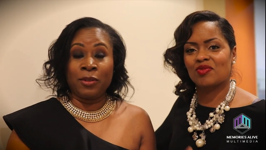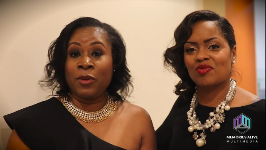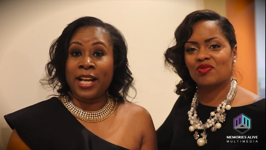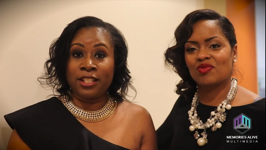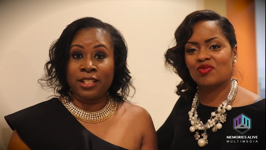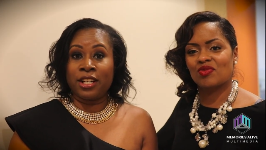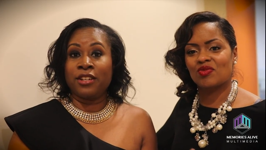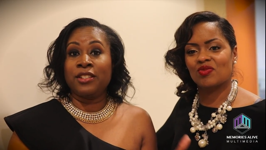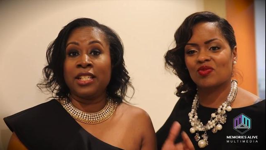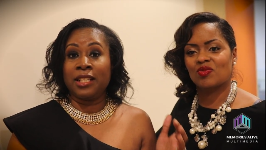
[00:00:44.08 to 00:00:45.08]

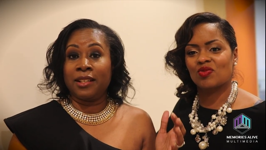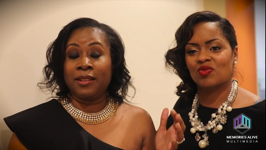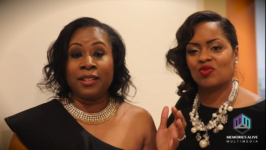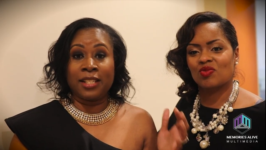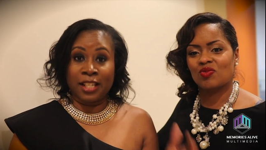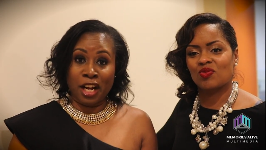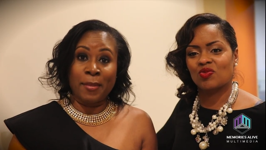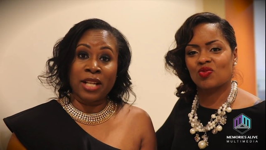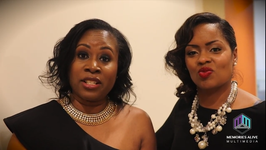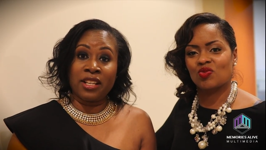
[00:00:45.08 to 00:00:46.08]
Speaker 1: registered to, to
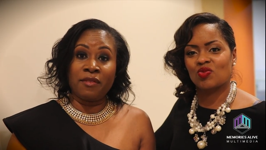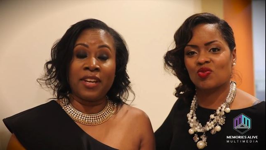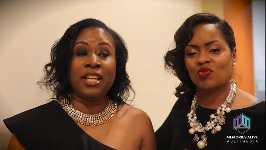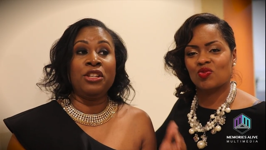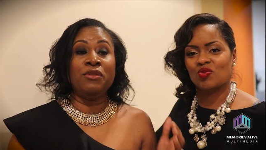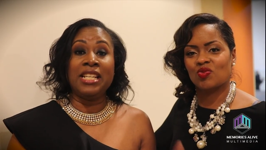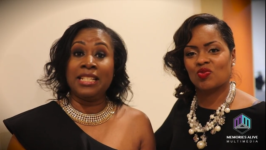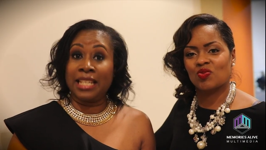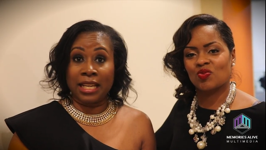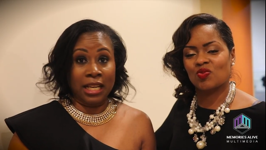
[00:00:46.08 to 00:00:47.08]
come out to the event. You
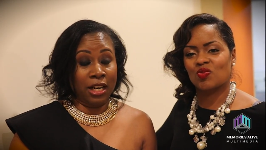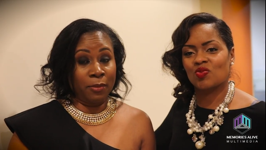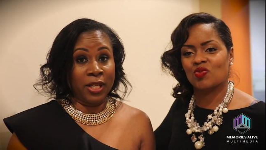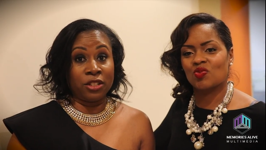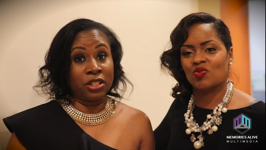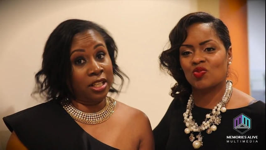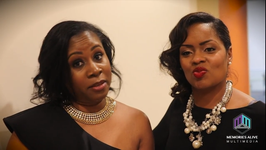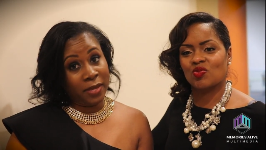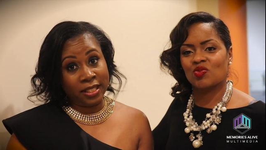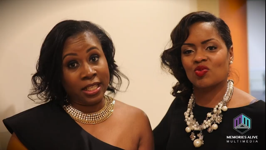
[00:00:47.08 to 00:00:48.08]
need to get here because you're going
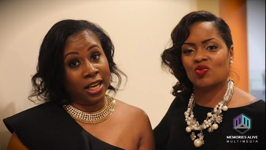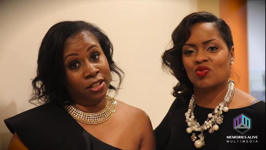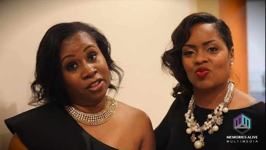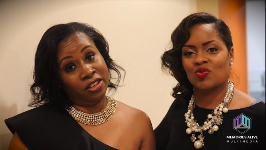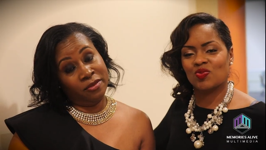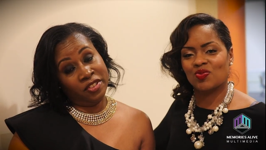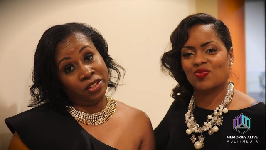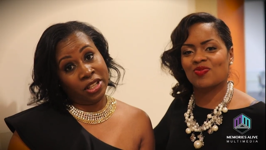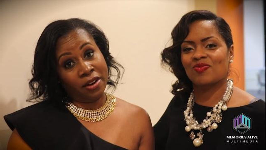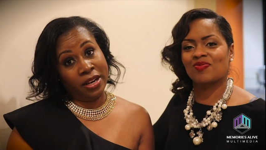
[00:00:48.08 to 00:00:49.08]
to miss it and you're going to feel
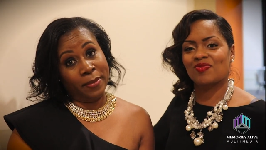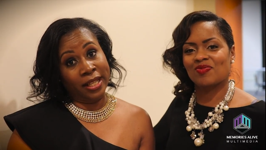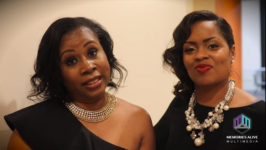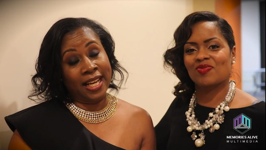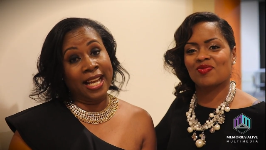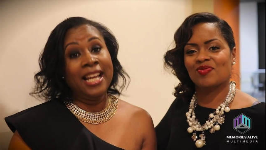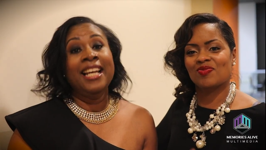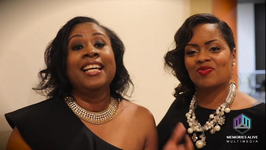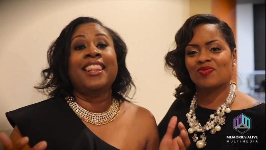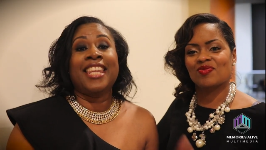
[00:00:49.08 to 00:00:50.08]
sorry about
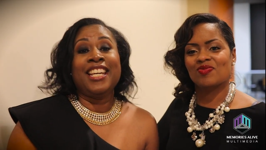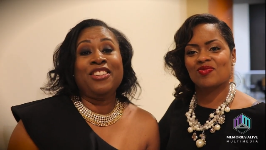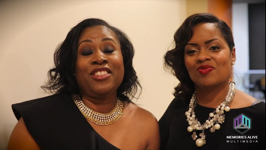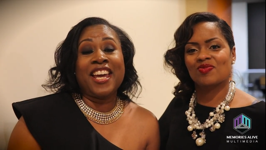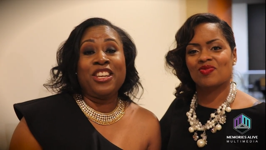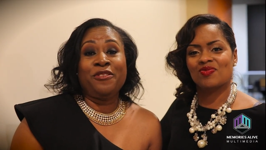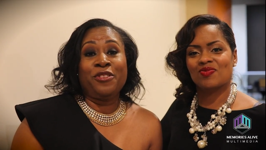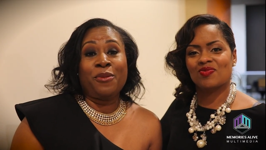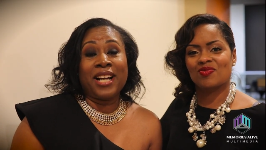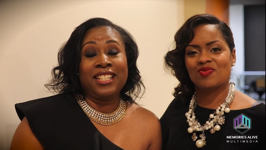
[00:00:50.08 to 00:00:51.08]
that. Thank you, thank you
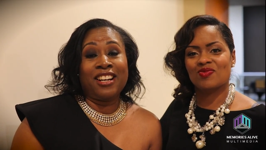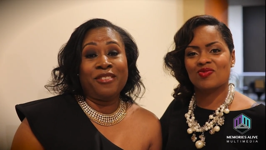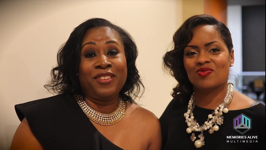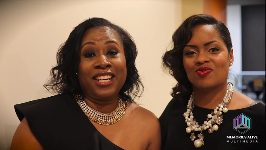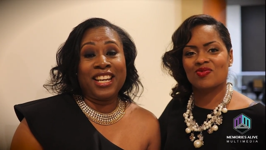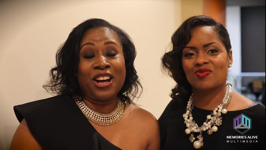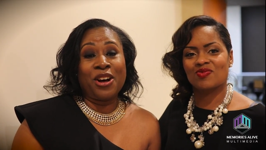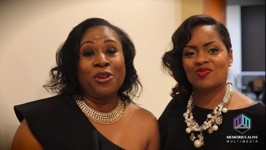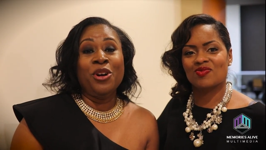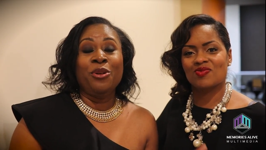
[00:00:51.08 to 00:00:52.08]
for watching our
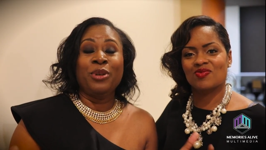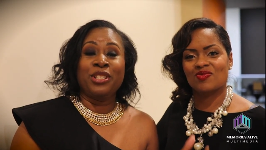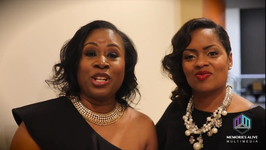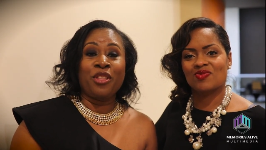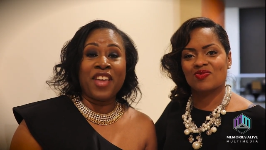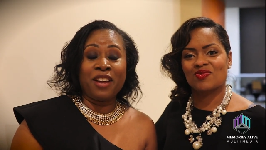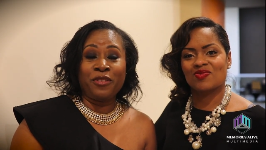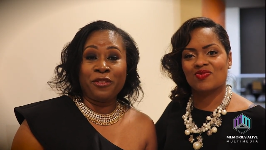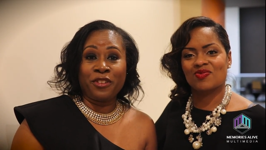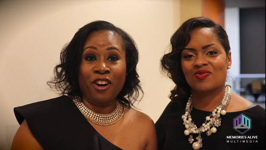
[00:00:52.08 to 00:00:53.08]
video. We're so
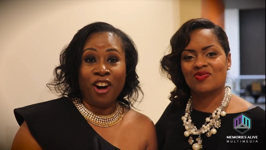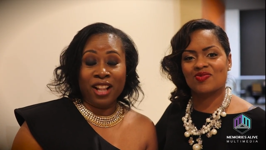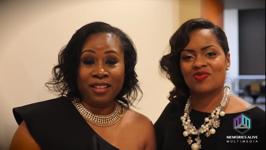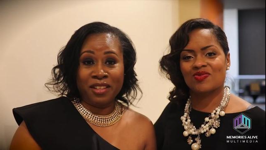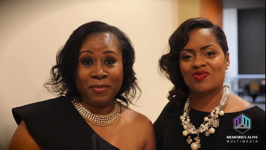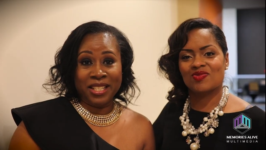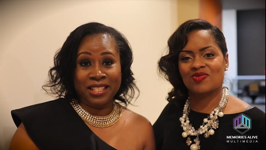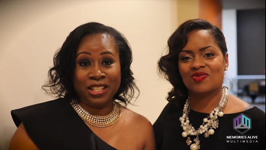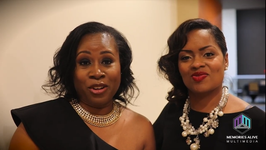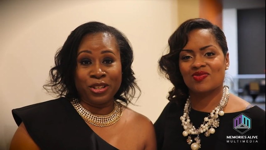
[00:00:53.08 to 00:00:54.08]
thankful for all of the
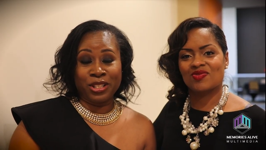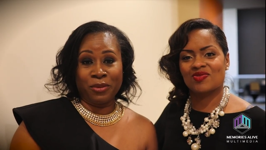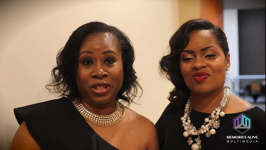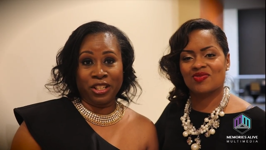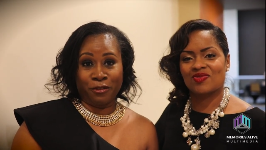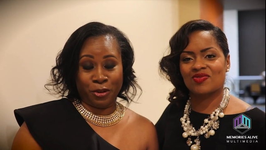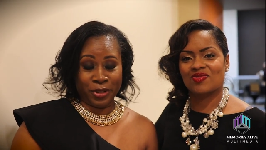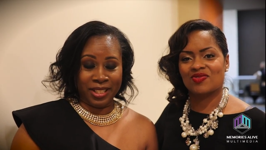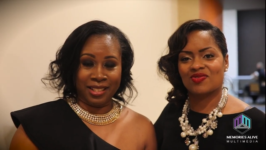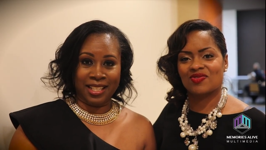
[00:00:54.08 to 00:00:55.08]
business owners and we look
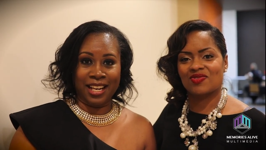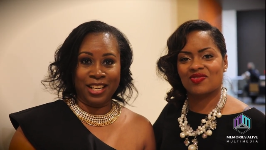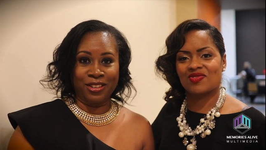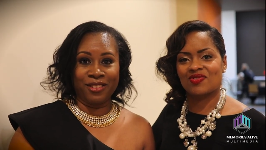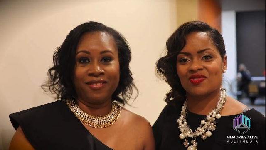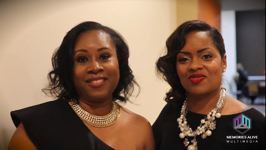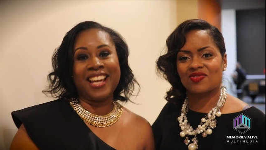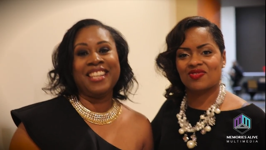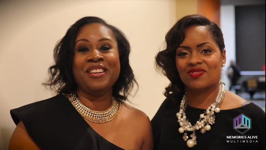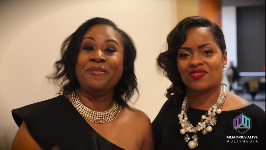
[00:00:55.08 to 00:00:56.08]
forward to seeing you.
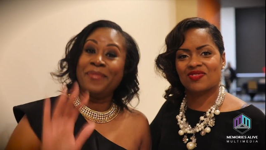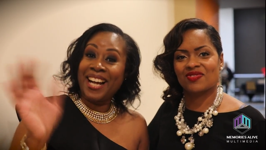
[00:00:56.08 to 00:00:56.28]
Thank you.